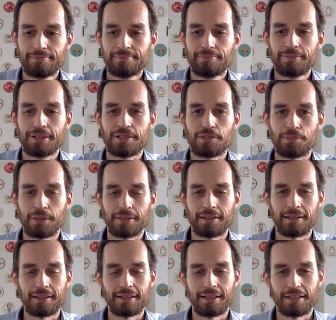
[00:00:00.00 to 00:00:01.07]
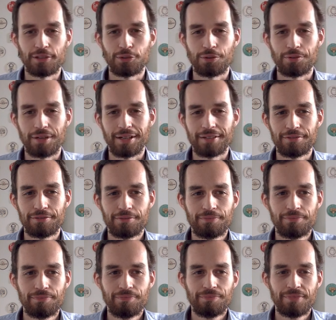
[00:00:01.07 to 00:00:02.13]
because it might take a day to arrive.
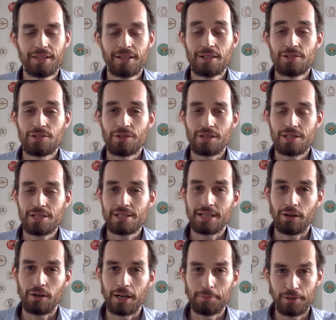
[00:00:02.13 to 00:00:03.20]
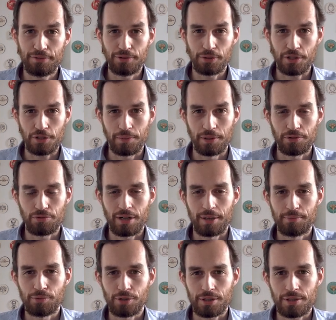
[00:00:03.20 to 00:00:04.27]
So this is how OmniFocus Mail
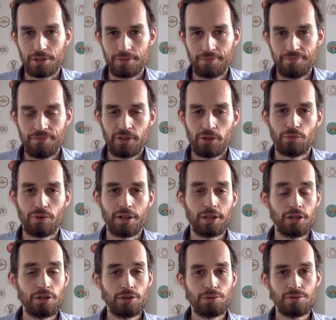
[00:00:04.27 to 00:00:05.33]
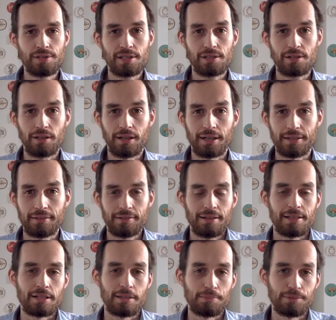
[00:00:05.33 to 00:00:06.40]
Drop works. Whether you use this a lot
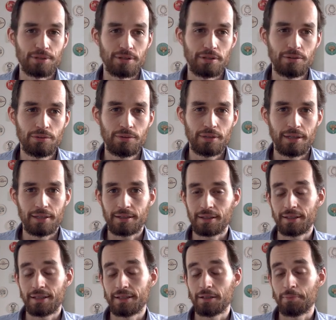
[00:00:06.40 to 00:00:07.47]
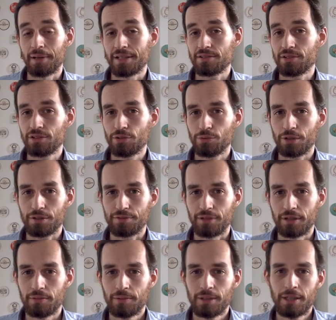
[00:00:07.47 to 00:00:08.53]
is up to you. It, can, it depends on your
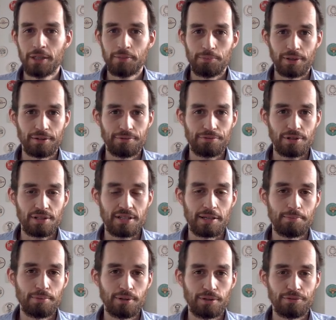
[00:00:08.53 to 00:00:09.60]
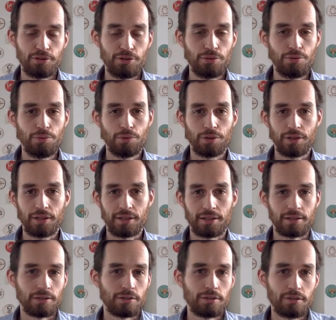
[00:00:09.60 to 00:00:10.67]
workflow. But for example, if you work in
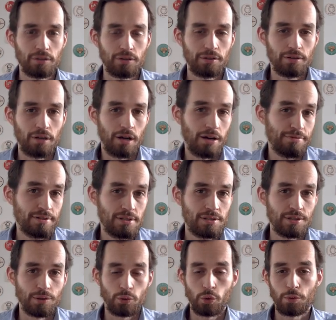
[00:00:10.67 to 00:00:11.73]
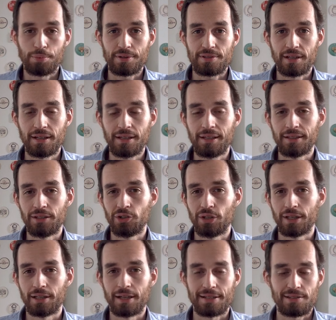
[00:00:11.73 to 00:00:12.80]
an office in a corporate setting and you
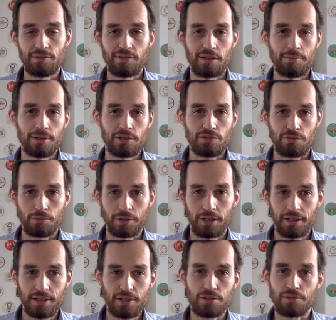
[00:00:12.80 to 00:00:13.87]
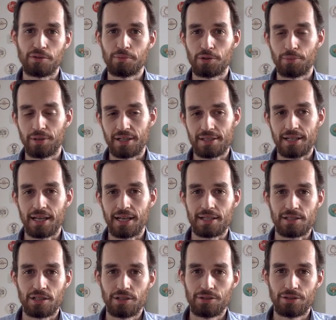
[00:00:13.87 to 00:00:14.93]
get lots of emails from colleagues or from your boss
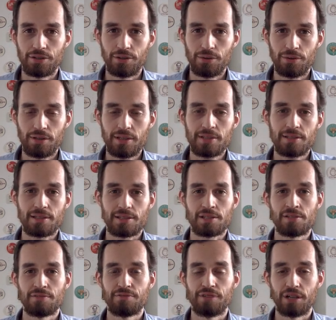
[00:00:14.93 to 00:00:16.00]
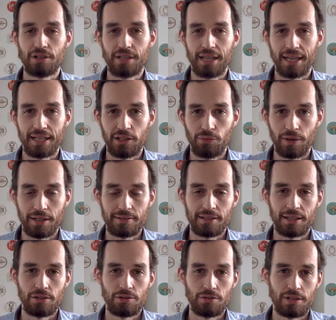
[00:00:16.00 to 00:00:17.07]
asking you to do things, this is a very handy way to
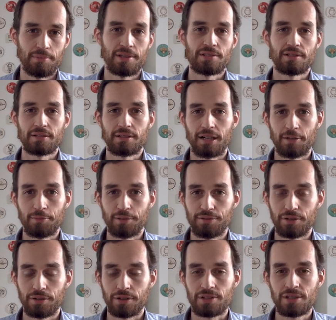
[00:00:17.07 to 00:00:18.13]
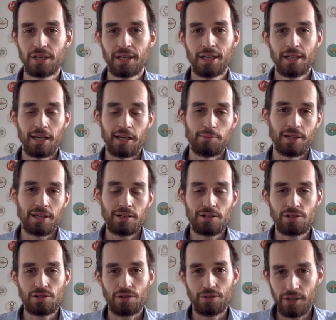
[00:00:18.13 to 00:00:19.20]
get your emails into OmniFocus. And
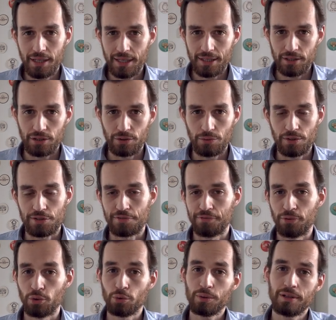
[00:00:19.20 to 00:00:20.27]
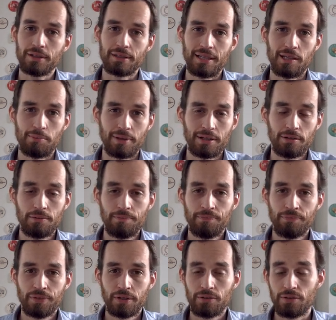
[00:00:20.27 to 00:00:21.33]
because all you got to do is forward an email
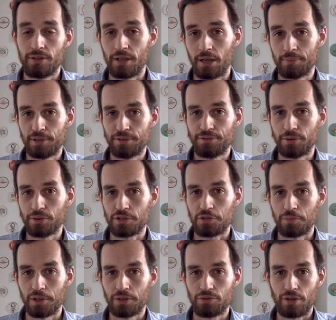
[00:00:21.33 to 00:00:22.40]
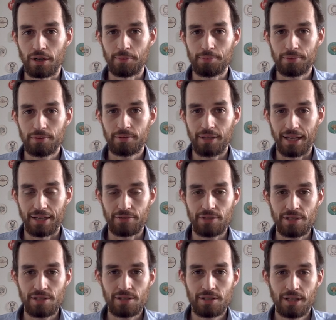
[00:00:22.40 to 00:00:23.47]
to the OmniFocus mail drop
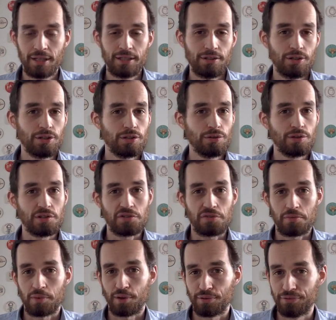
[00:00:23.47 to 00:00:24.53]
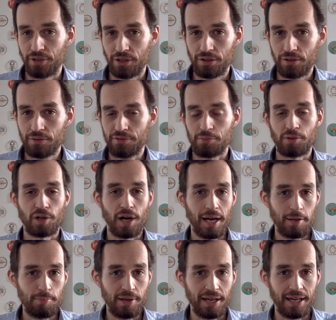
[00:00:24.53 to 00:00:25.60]
address, you can do this from your phone, from your
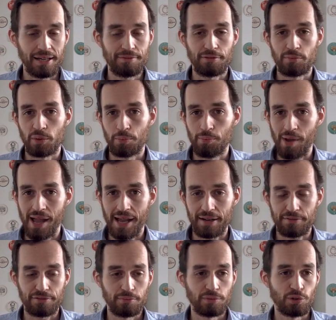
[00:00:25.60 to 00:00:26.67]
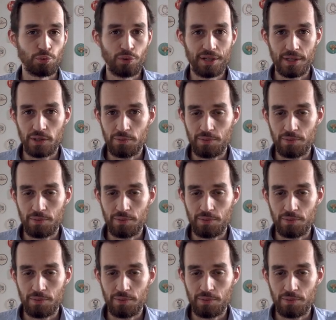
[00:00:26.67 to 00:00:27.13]
iPad, from your Mac, from your Windows